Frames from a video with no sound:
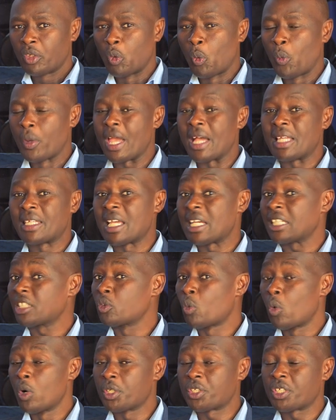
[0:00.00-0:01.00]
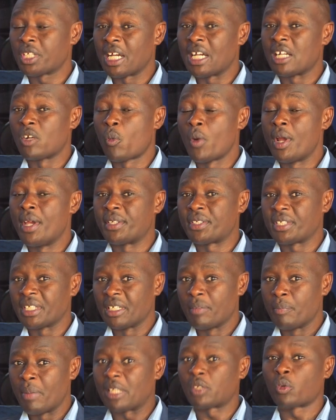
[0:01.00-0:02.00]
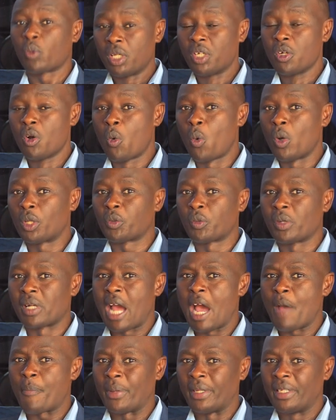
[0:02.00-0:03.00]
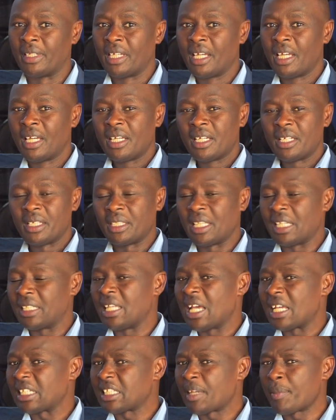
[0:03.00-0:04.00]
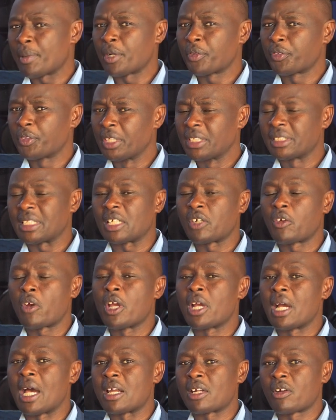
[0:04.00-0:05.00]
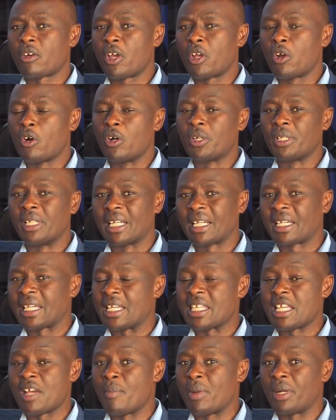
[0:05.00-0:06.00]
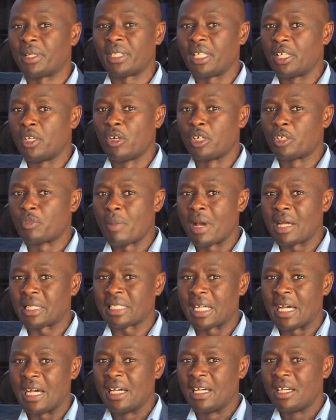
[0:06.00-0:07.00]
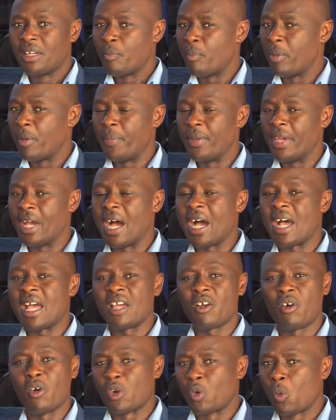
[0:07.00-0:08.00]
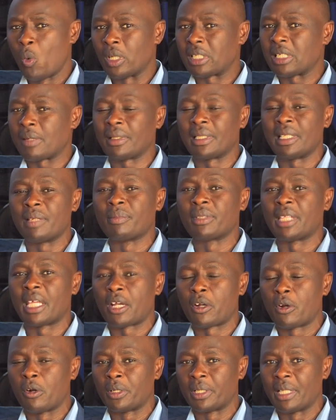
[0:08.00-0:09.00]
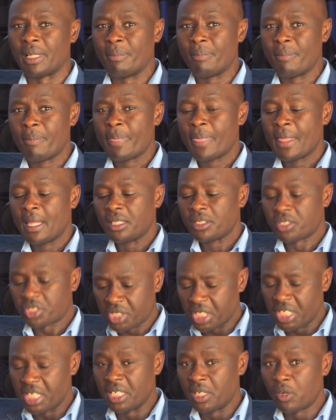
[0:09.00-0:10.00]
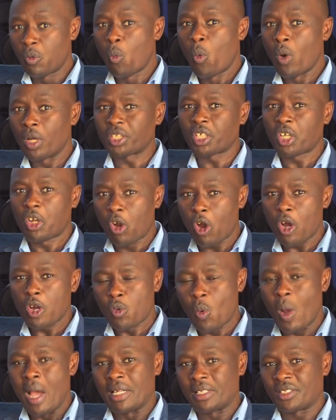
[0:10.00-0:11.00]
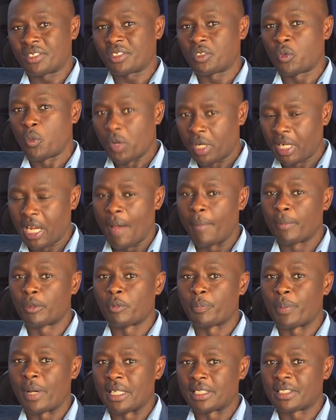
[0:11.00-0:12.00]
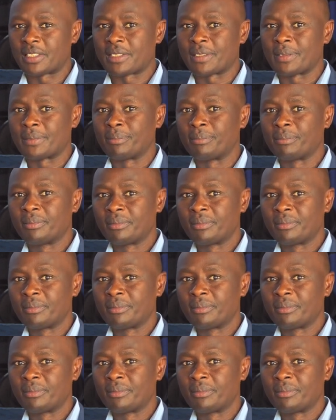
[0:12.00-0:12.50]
we are just watching and waiting, but we know what will happen. There are several things that are going on in Kenya, but they don't matter. BBI or whatever they call them, still what God wants will come to pass.